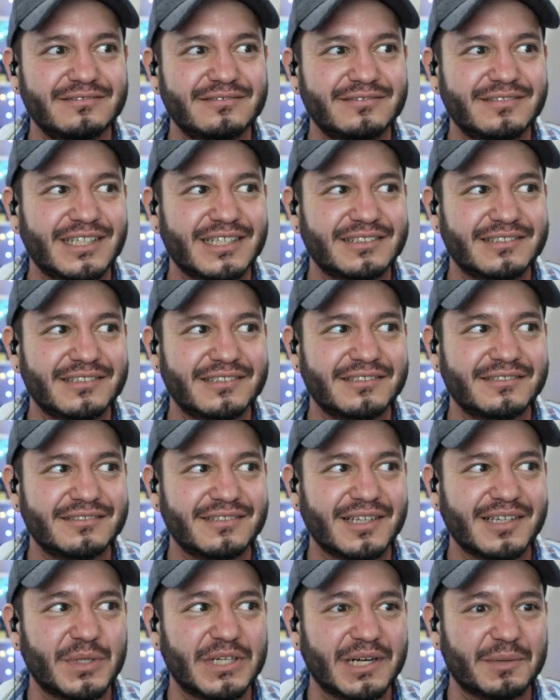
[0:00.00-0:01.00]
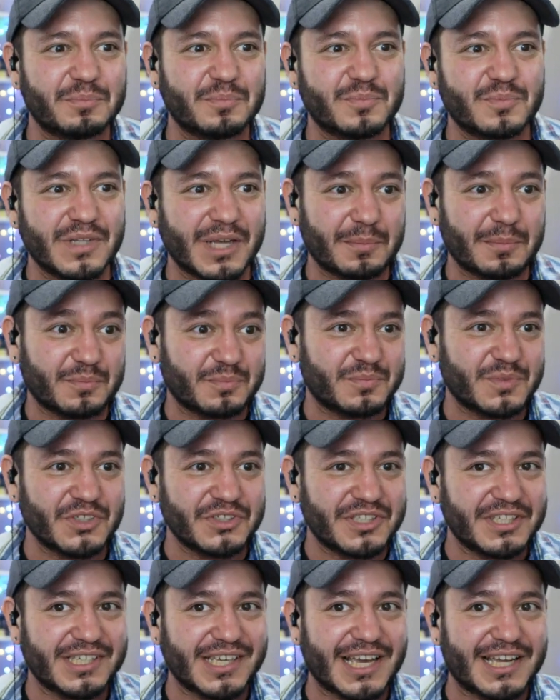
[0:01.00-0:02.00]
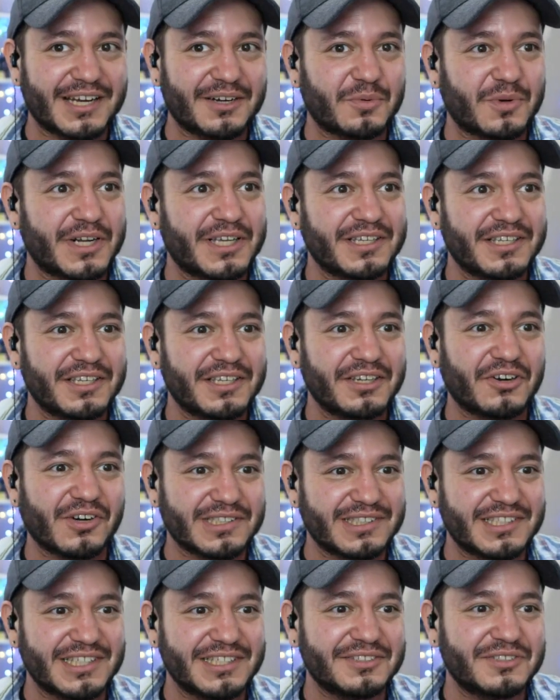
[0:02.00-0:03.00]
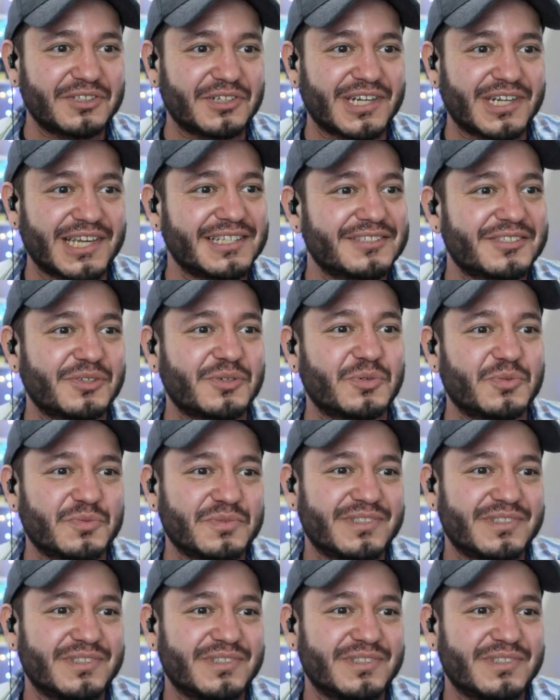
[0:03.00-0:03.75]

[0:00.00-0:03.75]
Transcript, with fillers: That's, I mean, I'm I'm looking at it right here on the internet, so